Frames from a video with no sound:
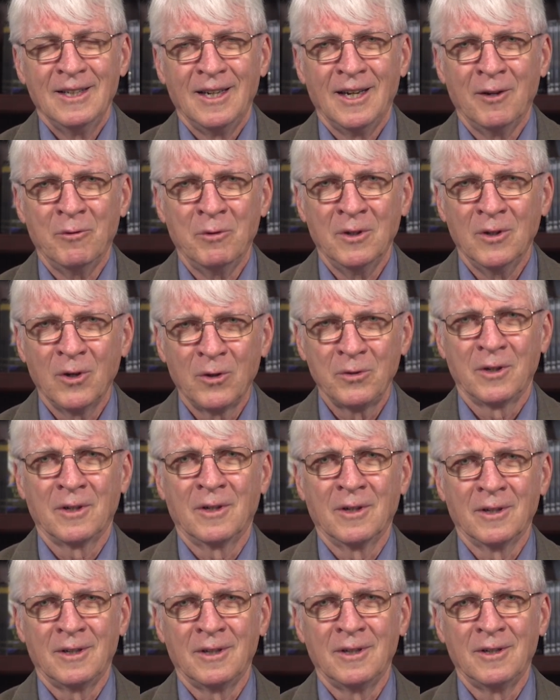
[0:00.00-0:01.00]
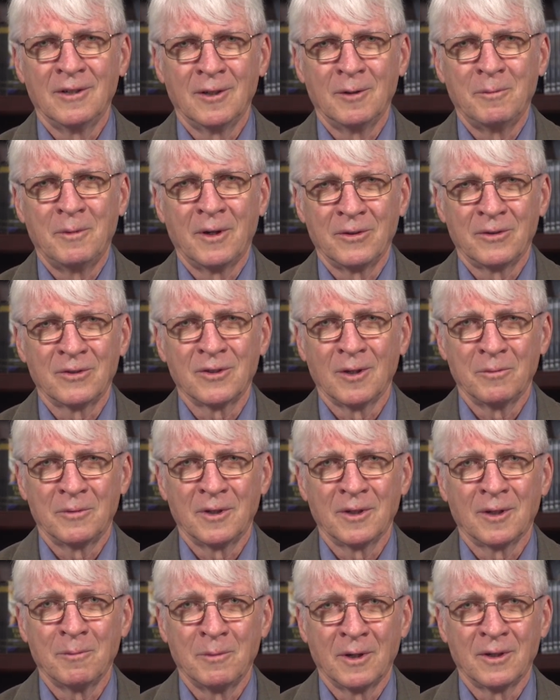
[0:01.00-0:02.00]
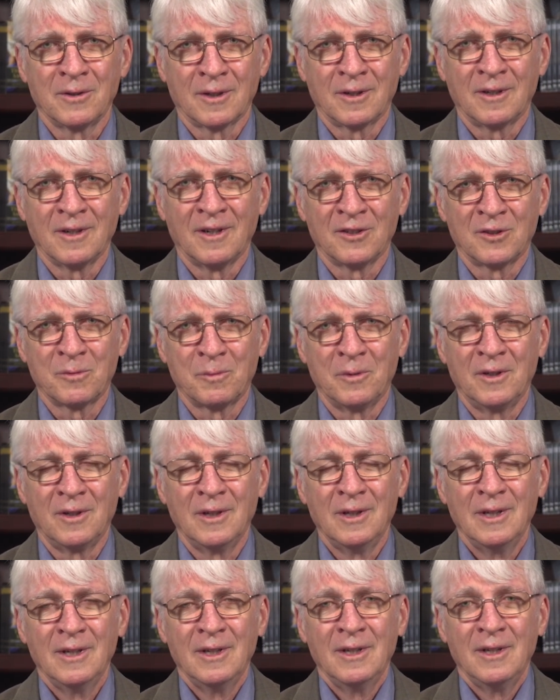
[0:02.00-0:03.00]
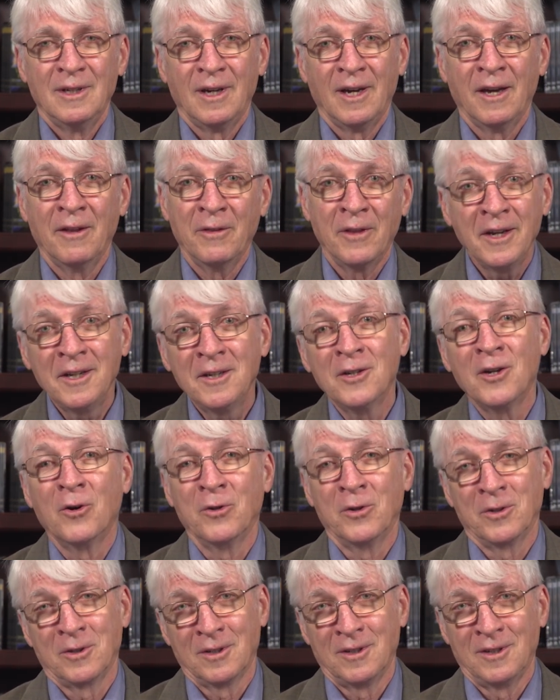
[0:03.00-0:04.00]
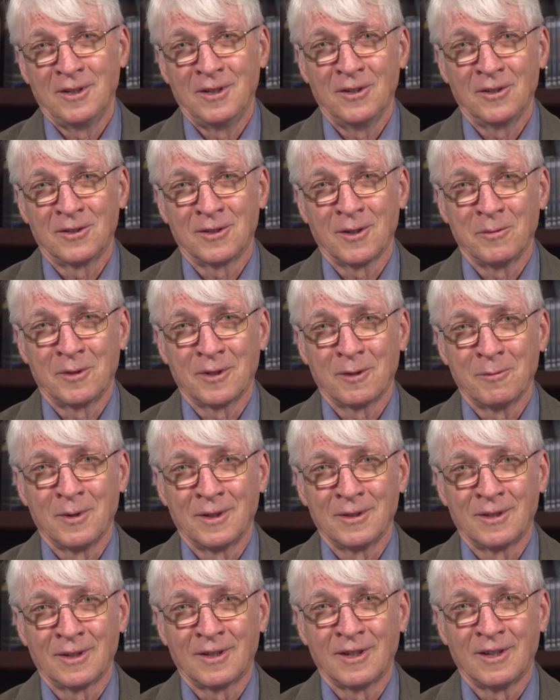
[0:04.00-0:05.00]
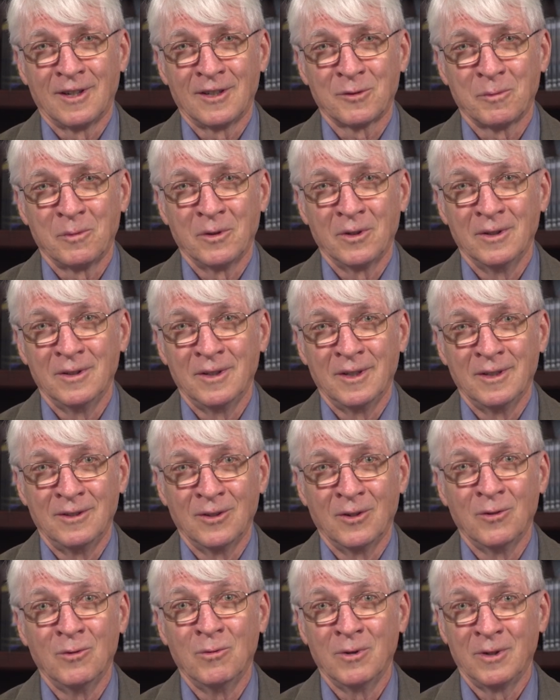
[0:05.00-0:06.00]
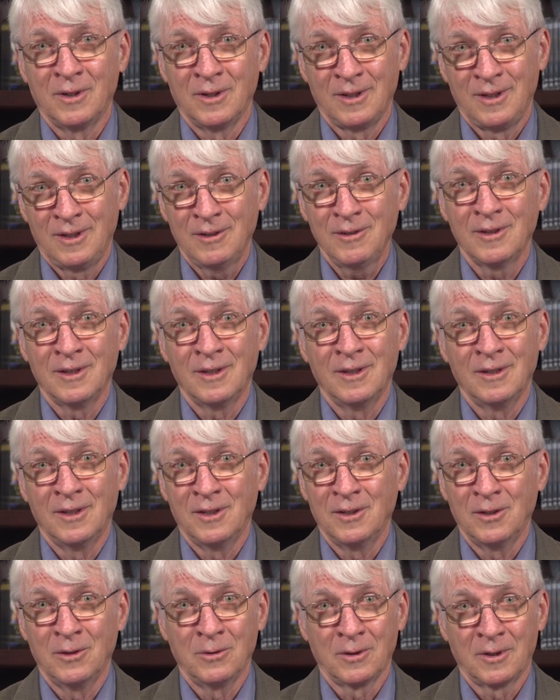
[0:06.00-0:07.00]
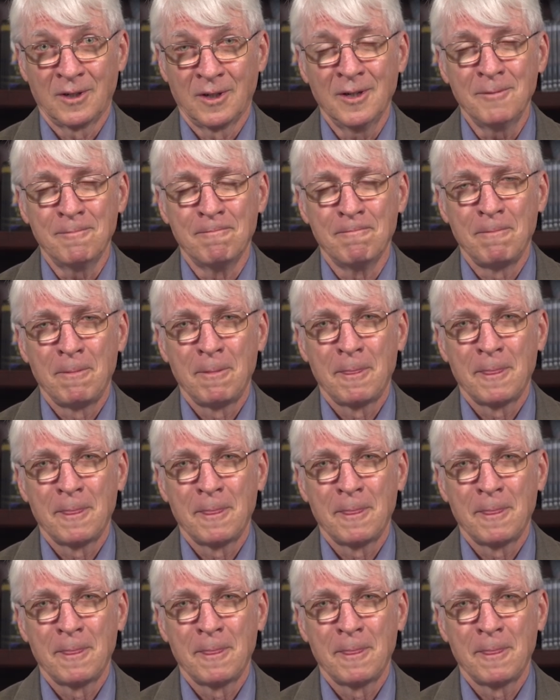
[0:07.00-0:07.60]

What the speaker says: and we know they're going to hear about something about the gospel, and they know they're going to hear something about the gospel, and they don't want to hear it, and they don't come.